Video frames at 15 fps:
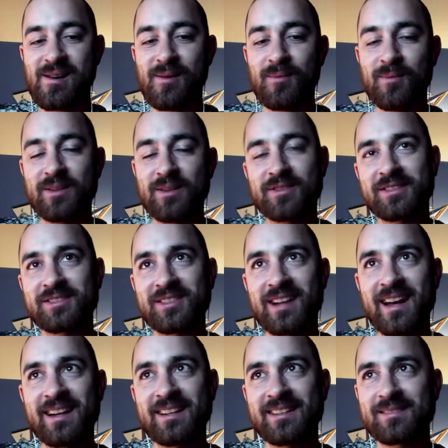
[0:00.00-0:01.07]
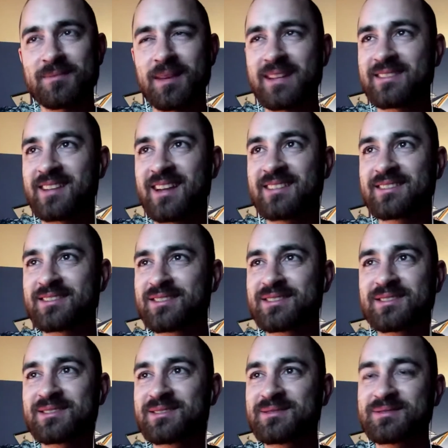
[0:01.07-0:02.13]
Which also kind of doesn't make
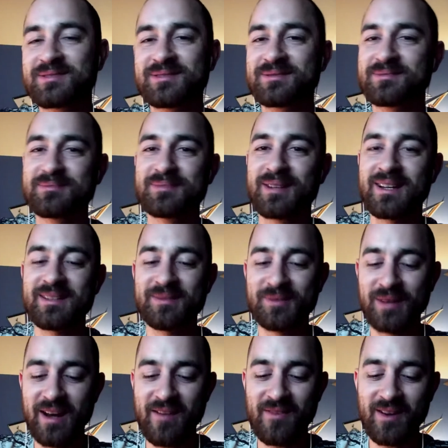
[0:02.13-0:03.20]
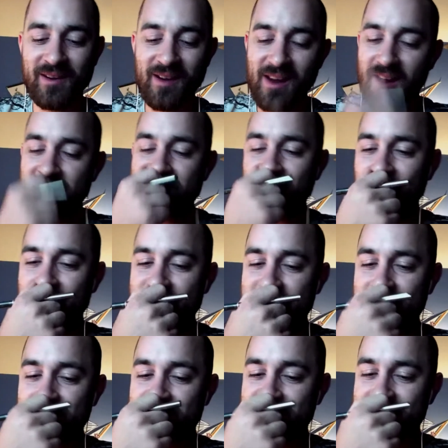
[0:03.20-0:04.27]
sense, but whatever. So
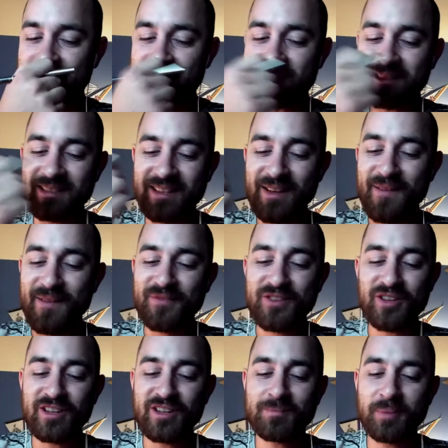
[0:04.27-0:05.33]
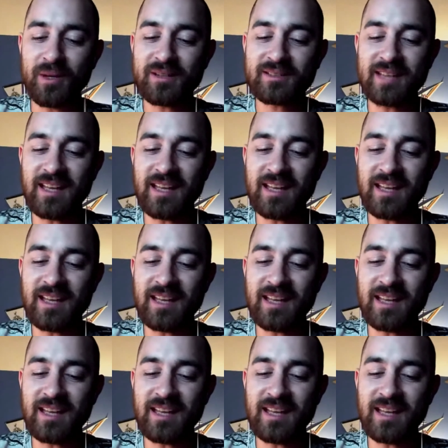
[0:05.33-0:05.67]
this book